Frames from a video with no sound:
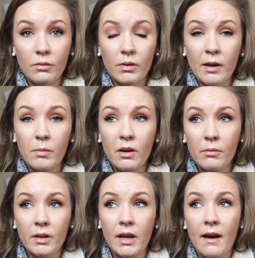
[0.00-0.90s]
Like, we
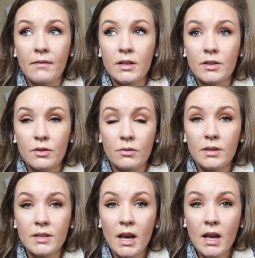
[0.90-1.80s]
don't really have any
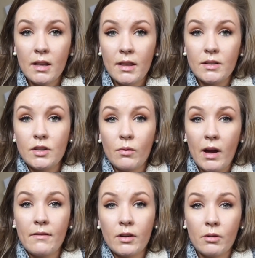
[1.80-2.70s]
students that don't
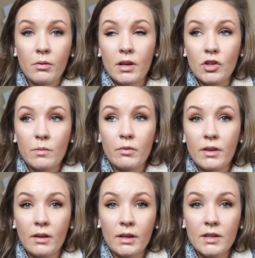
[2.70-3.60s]
have a good relationship
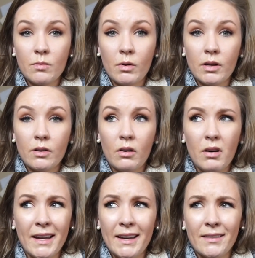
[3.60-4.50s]
with at least one
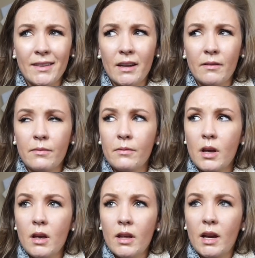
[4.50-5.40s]
adult. I can't think of,
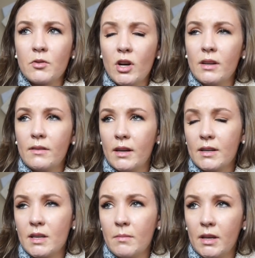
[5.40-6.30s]
like, I'm trying to think
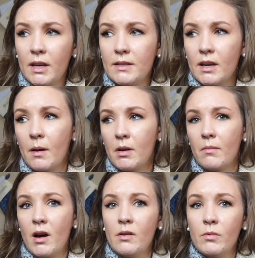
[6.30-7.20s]
of some of the kids that come to
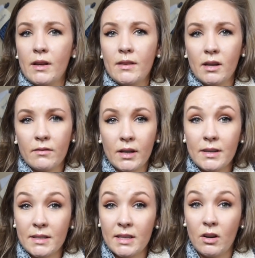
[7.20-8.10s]
mind when I think of
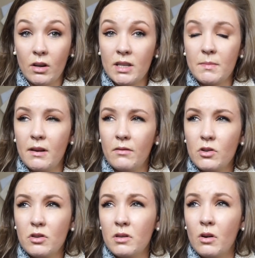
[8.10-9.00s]
like serious behavior
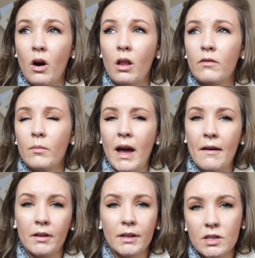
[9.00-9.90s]
issues, and all of them
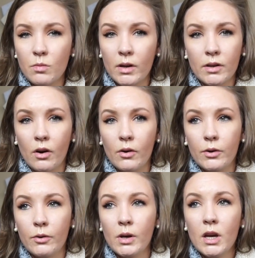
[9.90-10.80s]
have at least one adult
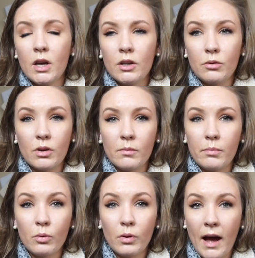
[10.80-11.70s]
who you
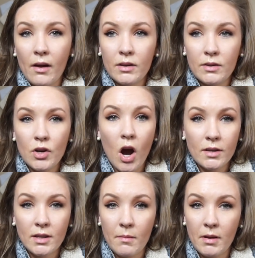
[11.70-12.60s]
could pull out and
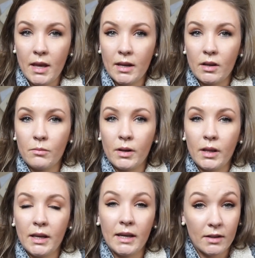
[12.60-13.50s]
talk to them and they could
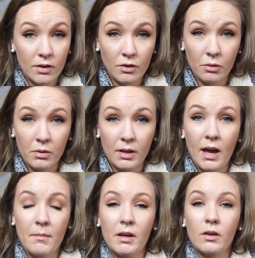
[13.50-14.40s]
really get through to
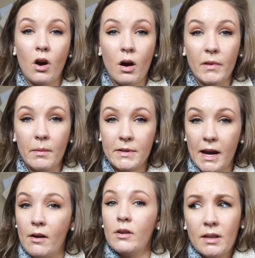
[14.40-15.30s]
them and calm them
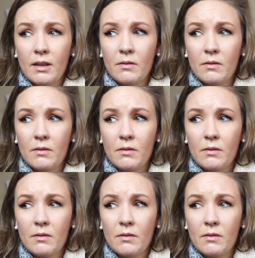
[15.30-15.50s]
down.